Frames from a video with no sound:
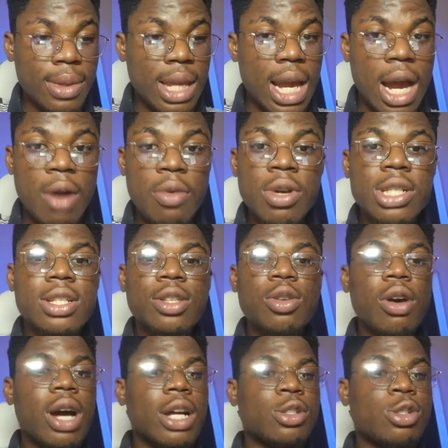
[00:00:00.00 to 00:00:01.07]
I wish
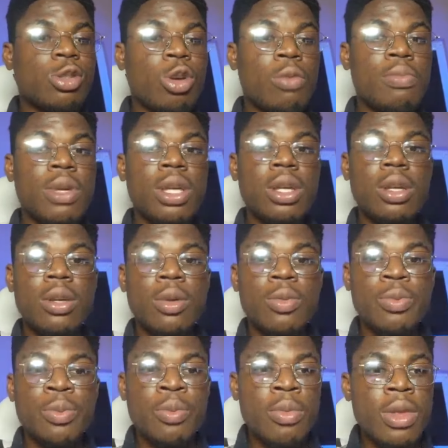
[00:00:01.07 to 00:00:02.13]
TikTok can show me.
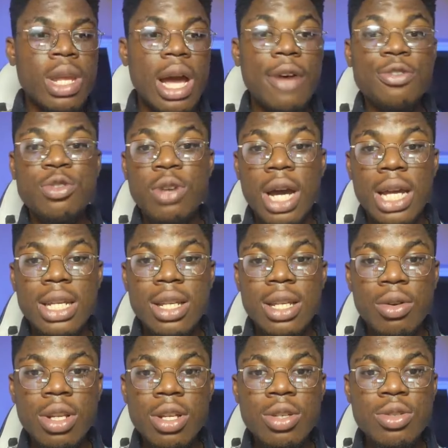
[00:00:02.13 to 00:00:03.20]
I've tried. They
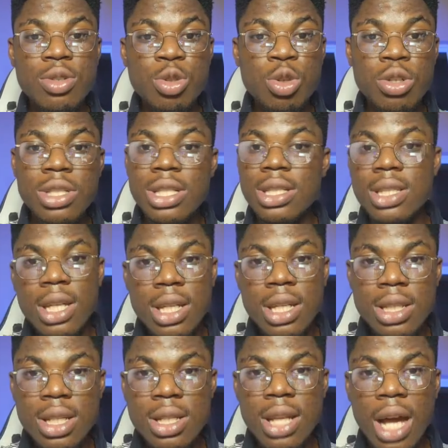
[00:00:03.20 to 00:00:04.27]
only used to show 68
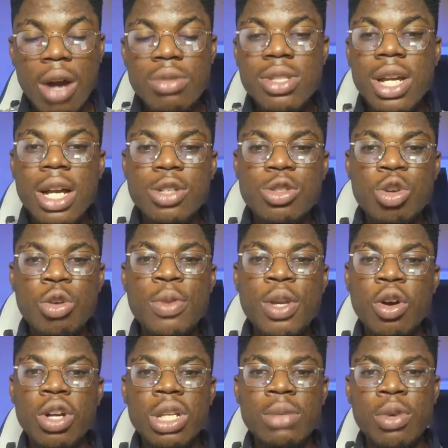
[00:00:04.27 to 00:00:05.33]
days. I wish they can show me
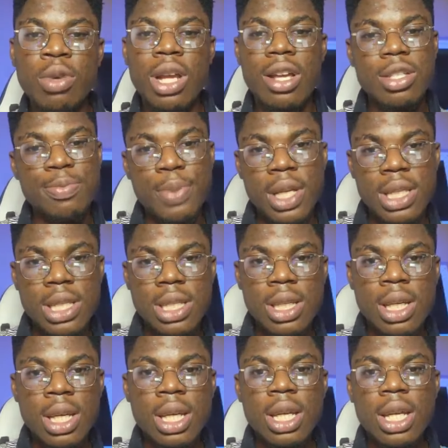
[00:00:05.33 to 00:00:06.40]
all the money I spent
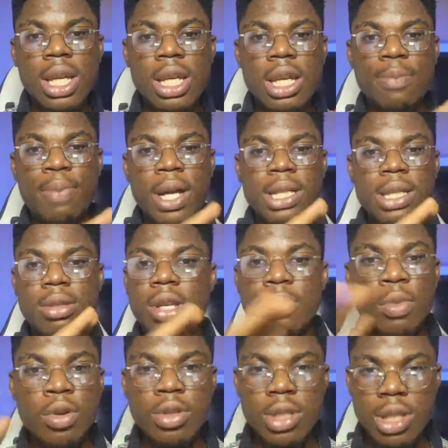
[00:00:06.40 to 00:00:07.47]
in the past 3
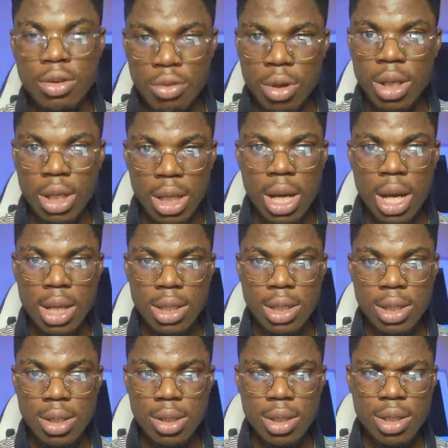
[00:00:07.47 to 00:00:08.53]
months in running
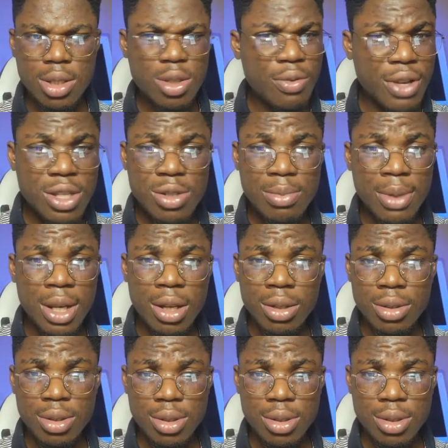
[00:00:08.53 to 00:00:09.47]
ads. It's over 2 million.